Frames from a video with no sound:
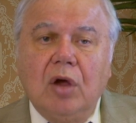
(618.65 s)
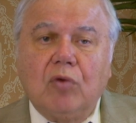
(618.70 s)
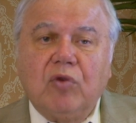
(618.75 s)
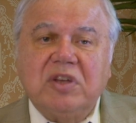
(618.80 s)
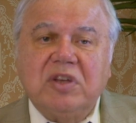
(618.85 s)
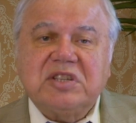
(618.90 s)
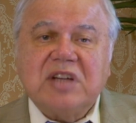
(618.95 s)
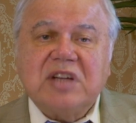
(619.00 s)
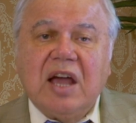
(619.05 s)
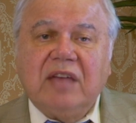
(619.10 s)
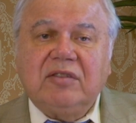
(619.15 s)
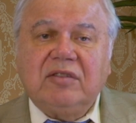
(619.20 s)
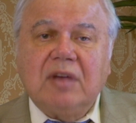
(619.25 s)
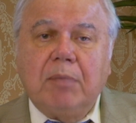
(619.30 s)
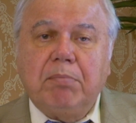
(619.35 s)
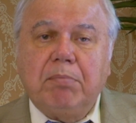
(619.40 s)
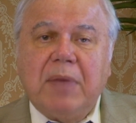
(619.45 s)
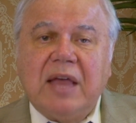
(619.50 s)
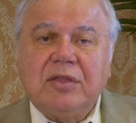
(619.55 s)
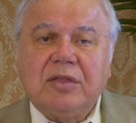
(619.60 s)
which has
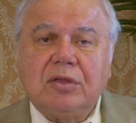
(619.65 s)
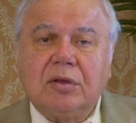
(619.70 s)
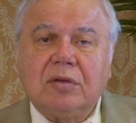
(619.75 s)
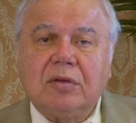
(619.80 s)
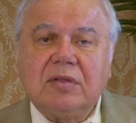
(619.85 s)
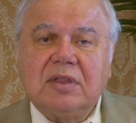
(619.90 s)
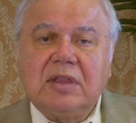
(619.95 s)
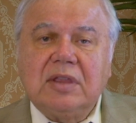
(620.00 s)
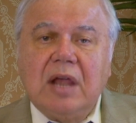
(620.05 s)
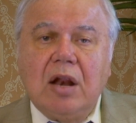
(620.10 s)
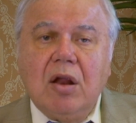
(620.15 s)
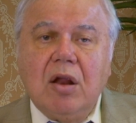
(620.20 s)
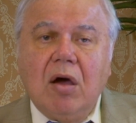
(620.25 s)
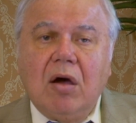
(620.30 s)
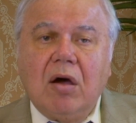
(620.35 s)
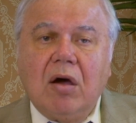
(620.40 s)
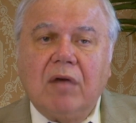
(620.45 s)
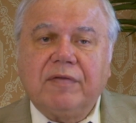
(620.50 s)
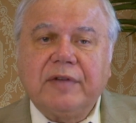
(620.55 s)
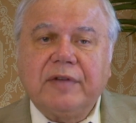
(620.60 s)
abandoned the
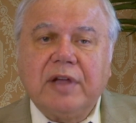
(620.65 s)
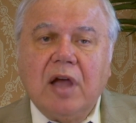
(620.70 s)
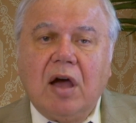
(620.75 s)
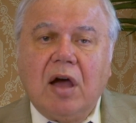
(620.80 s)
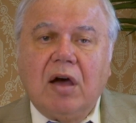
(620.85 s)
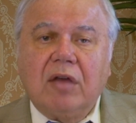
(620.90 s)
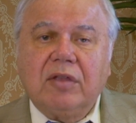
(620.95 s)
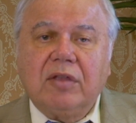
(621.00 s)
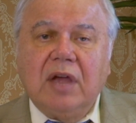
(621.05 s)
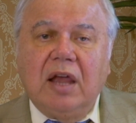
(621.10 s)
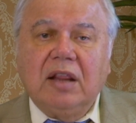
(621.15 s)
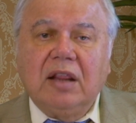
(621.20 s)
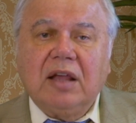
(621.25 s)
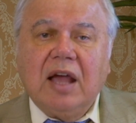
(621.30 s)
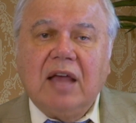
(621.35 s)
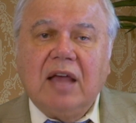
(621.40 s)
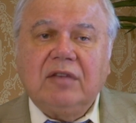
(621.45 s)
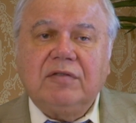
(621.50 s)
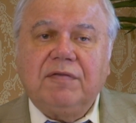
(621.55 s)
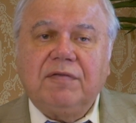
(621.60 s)
law of God and
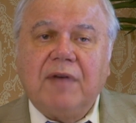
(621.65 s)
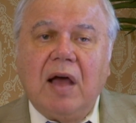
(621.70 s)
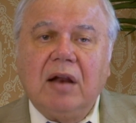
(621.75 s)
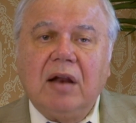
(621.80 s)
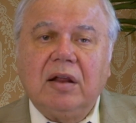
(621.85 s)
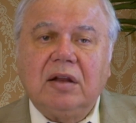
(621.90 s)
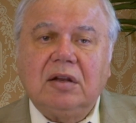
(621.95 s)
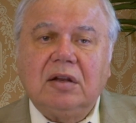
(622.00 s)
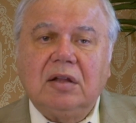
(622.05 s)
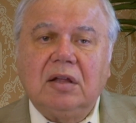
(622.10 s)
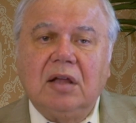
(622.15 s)
has fallen